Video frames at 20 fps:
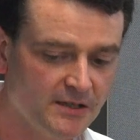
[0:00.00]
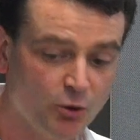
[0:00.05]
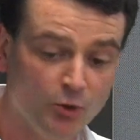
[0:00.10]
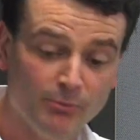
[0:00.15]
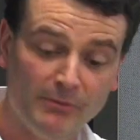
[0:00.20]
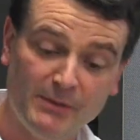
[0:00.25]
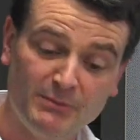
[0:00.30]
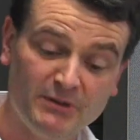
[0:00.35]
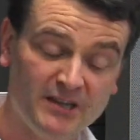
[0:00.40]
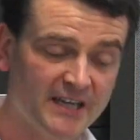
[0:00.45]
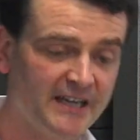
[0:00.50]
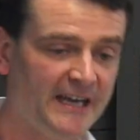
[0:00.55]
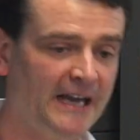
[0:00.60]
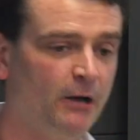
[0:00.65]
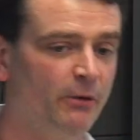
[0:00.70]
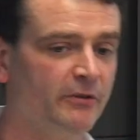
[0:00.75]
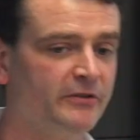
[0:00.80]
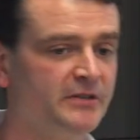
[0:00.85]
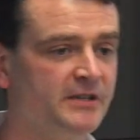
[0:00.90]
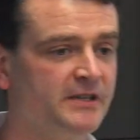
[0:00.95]
or maybe the
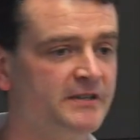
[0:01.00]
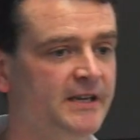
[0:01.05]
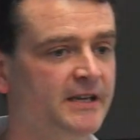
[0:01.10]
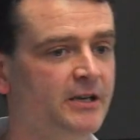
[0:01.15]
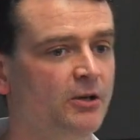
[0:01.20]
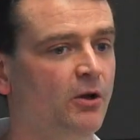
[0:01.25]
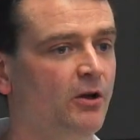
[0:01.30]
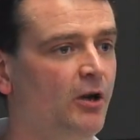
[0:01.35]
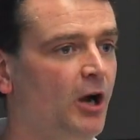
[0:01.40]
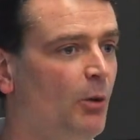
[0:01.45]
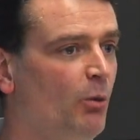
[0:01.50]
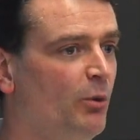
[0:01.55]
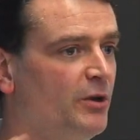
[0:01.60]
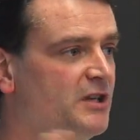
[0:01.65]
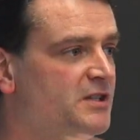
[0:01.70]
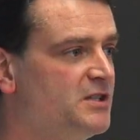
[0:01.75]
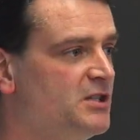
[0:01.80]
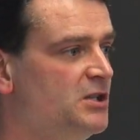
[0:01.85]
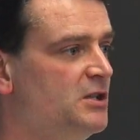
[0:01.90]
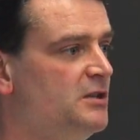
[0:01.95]
accountant has said, look, I want
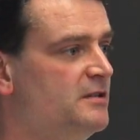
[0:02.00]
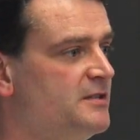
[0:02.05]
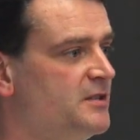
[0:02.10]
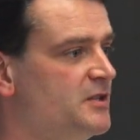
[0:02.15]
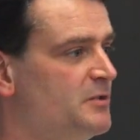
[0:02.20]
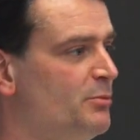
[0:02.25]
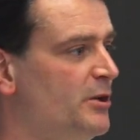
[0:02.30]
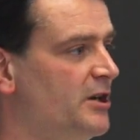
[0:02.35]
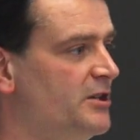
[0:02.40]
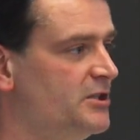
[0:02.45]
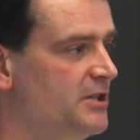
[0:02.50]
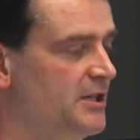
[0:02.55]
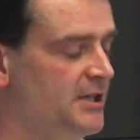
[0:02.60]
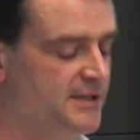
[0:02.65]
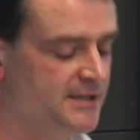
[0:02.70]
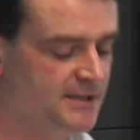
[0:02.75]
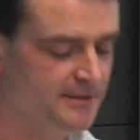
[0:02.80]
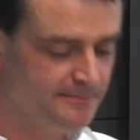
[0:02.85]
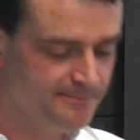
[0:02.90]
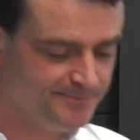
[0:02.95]
you to use this spreadsheet.